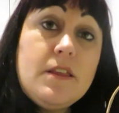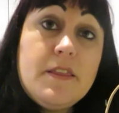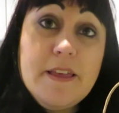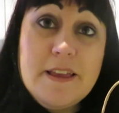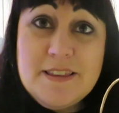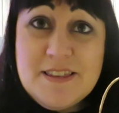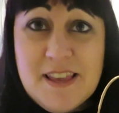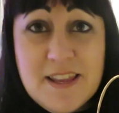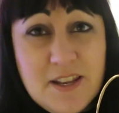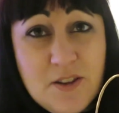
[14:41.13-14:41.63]

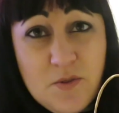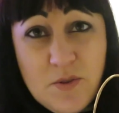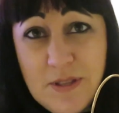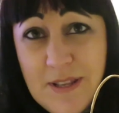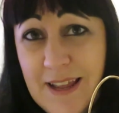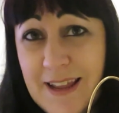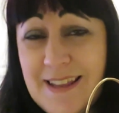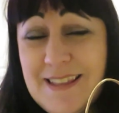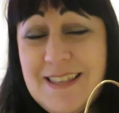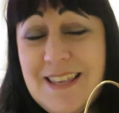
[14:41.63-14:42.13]
They said it was
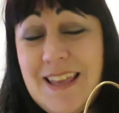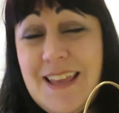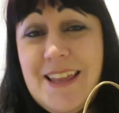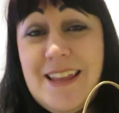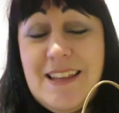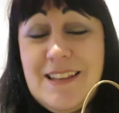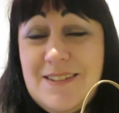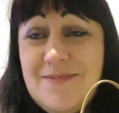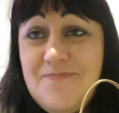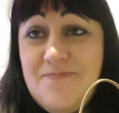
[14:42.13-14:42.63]
an
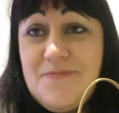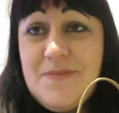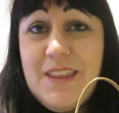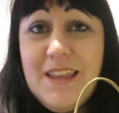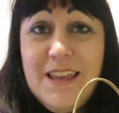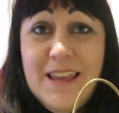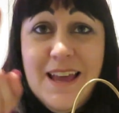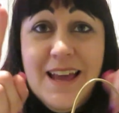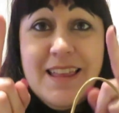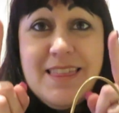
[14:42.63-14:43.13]
eighteen.
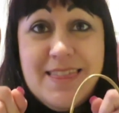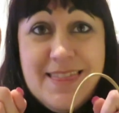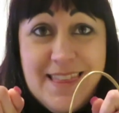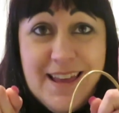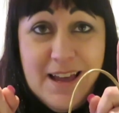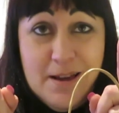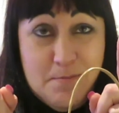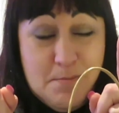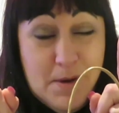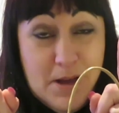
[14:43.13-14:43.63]
It had
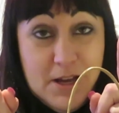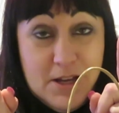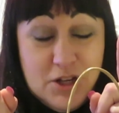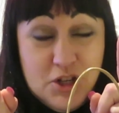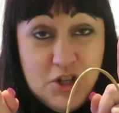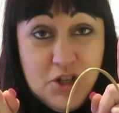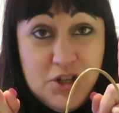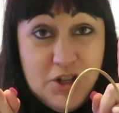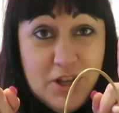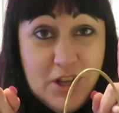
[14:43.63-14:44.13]
that
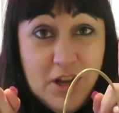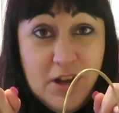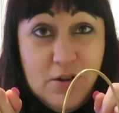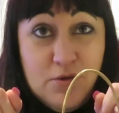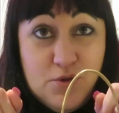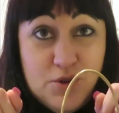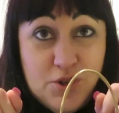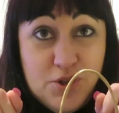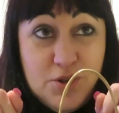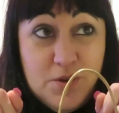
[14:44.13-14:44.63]
much to
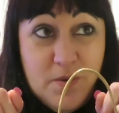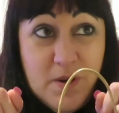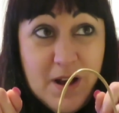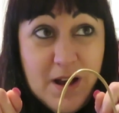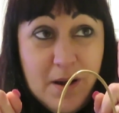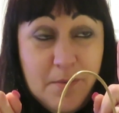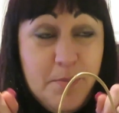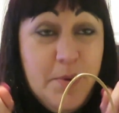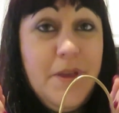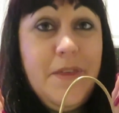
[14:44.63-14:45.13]
go to do
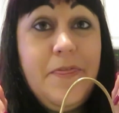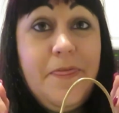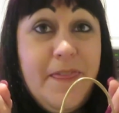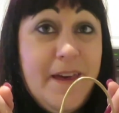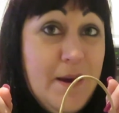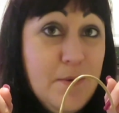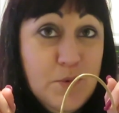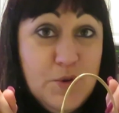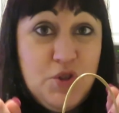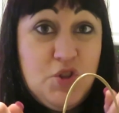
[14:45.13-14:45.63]
up.
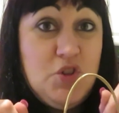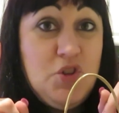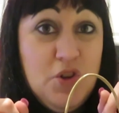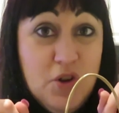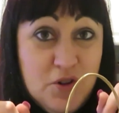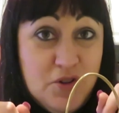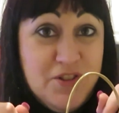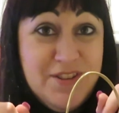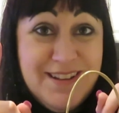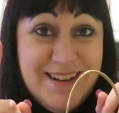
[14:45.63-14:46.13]
That was
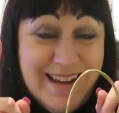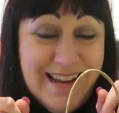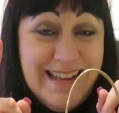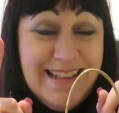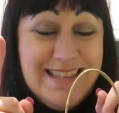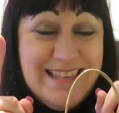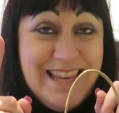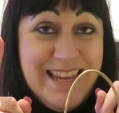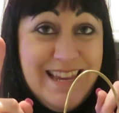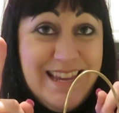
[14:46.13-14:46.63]
not an
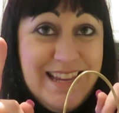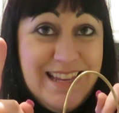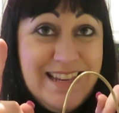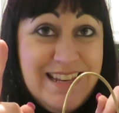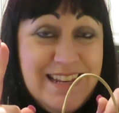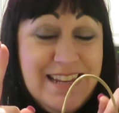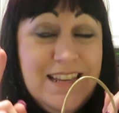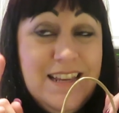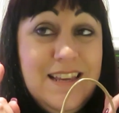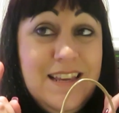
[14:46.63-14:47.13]

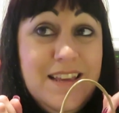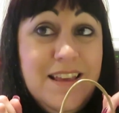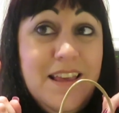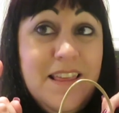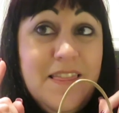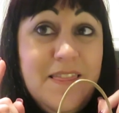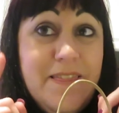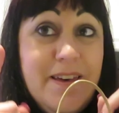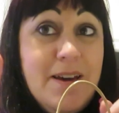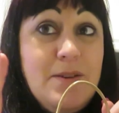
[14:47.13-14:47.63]
eighteen.
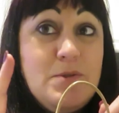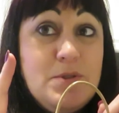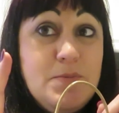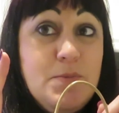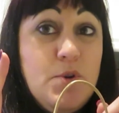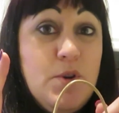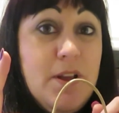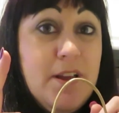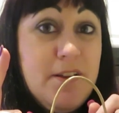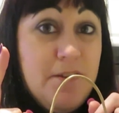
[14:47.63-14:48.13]
That was
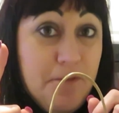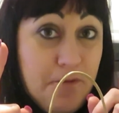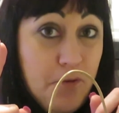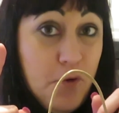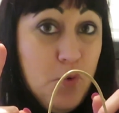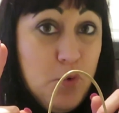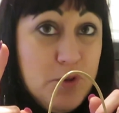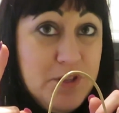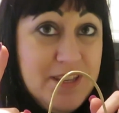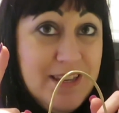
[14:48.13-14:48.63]
more like a
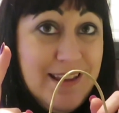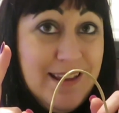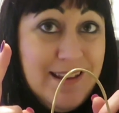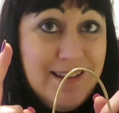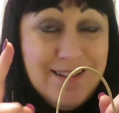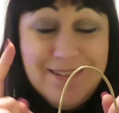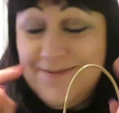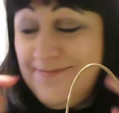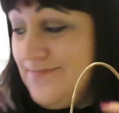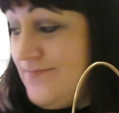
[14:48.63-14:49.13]
fourteen.